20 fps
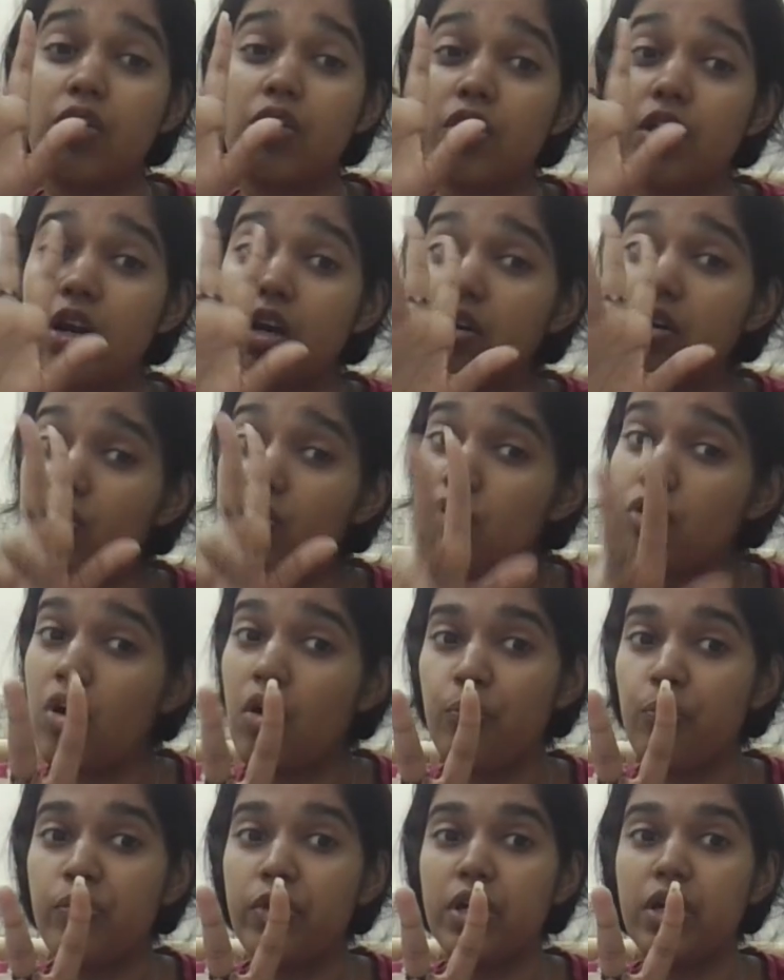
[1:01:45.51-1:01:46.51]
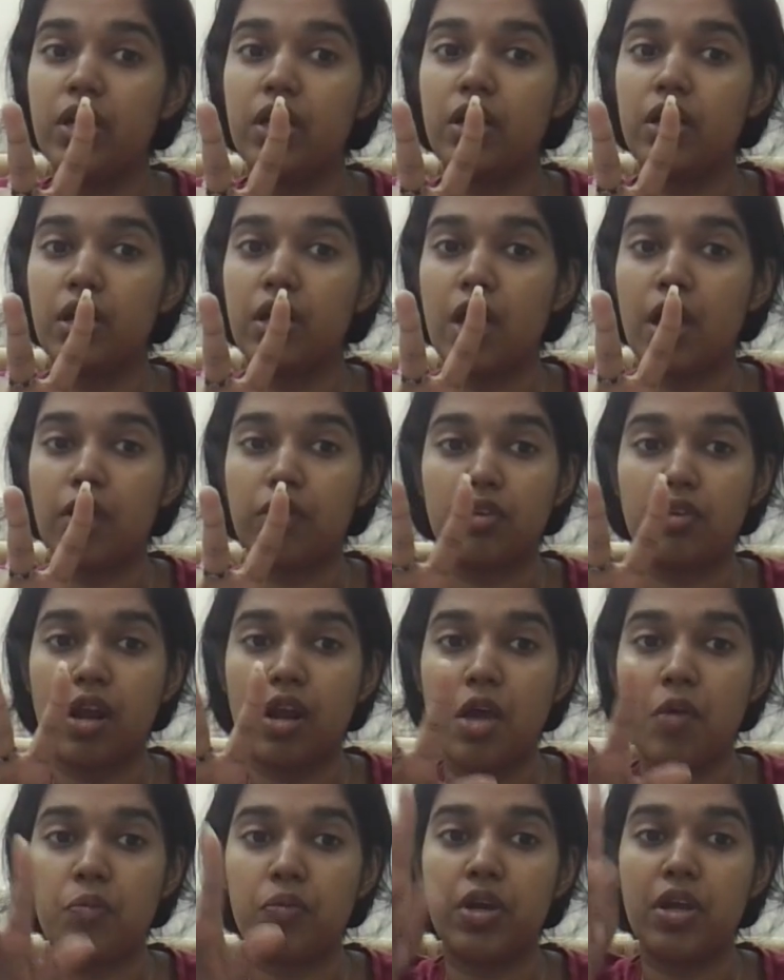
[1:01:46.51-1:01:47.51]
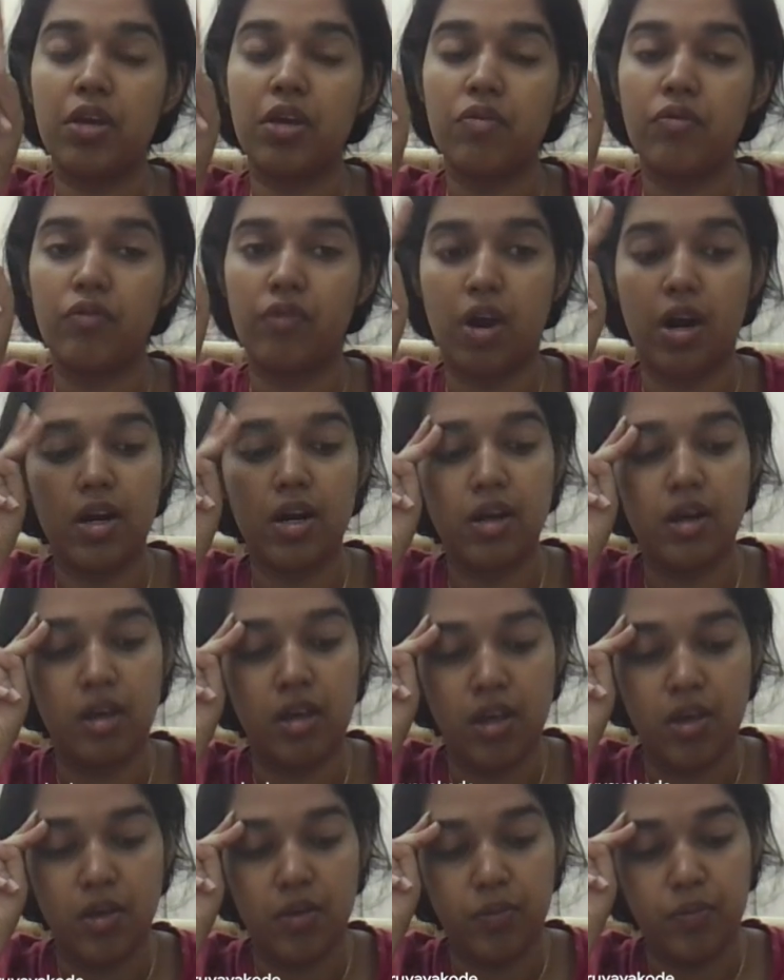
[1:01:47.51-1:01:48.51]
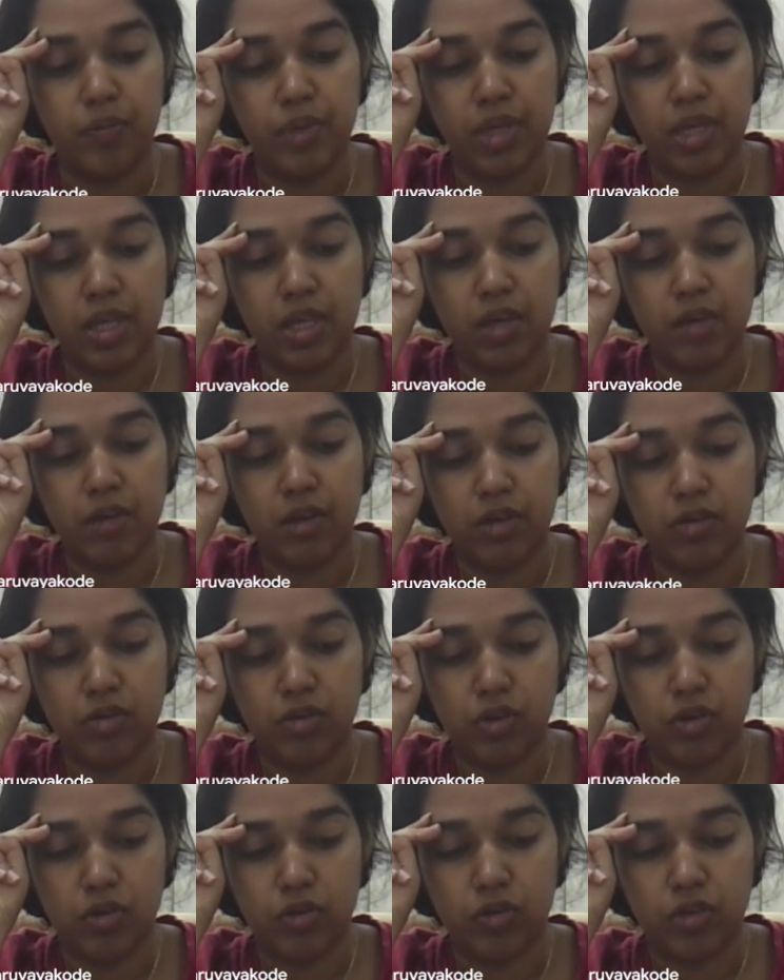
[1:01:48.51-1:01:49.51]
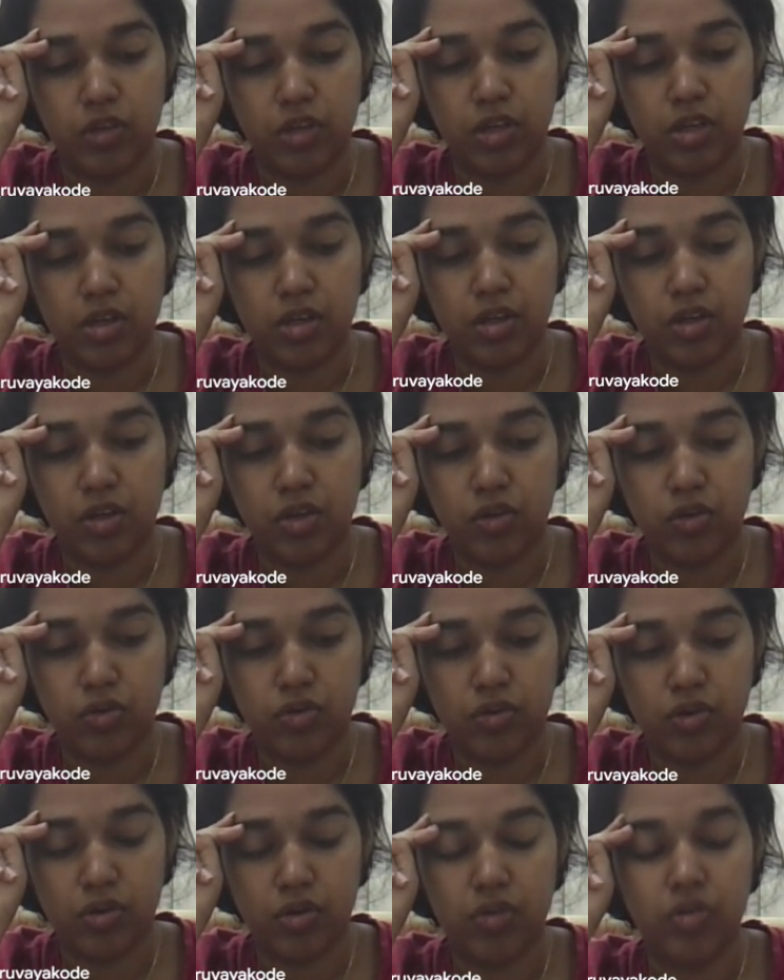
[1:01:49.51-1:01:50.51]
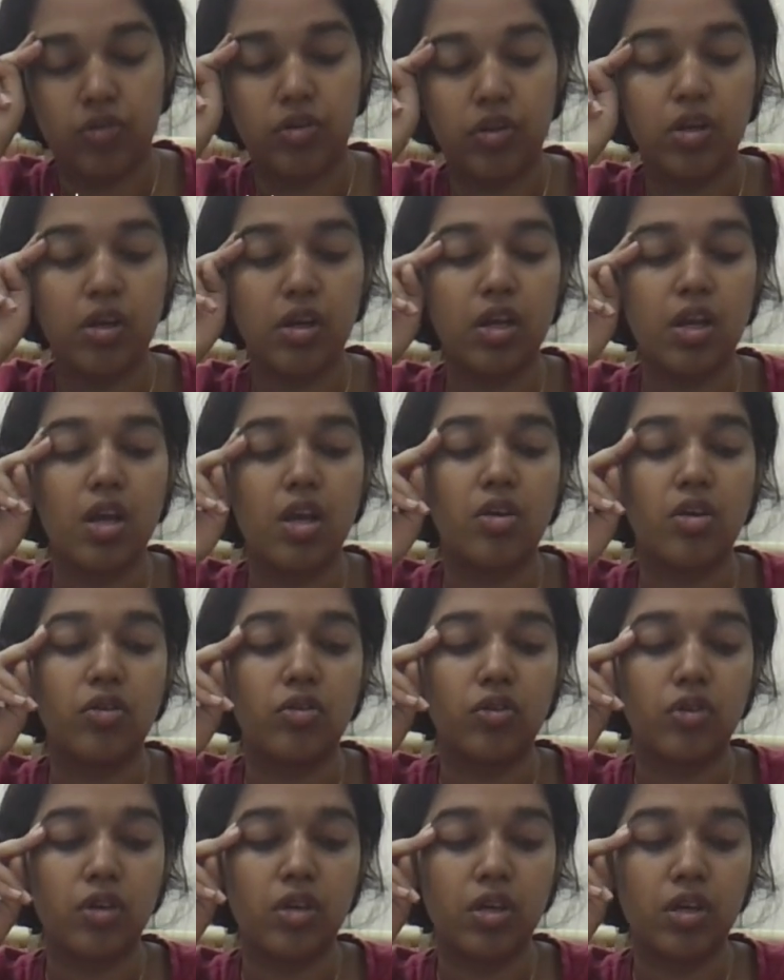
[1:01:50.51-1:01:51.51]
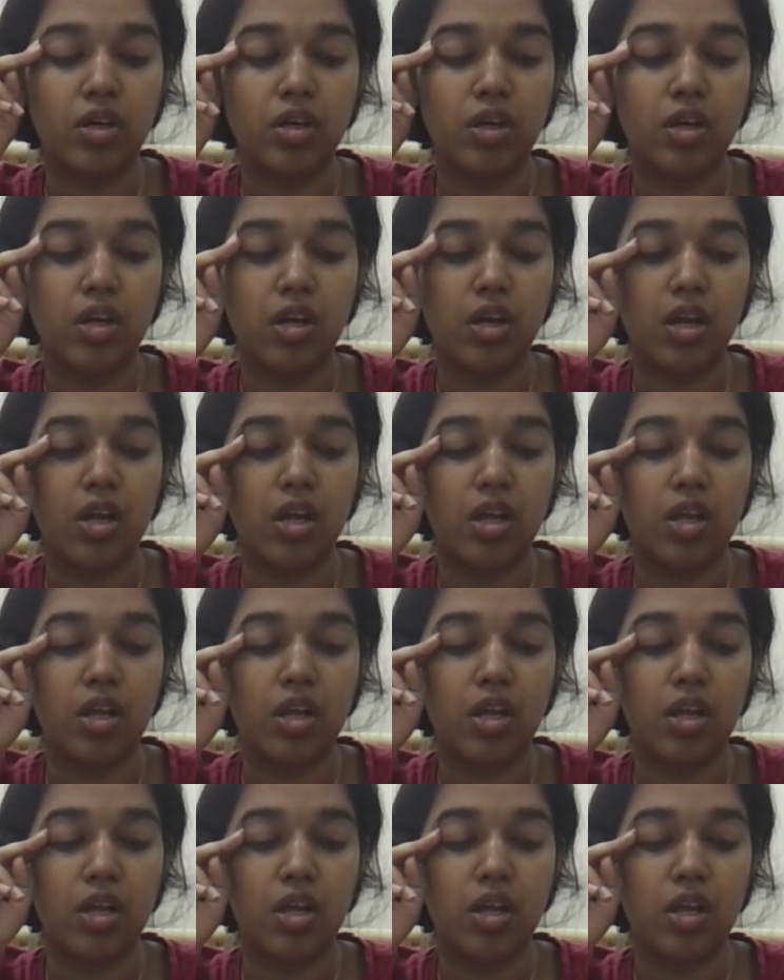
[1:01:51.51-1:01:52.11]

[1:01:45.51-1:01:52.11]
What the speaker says: And there are two competing reaction happening. One, P giving solution, Q solution. So here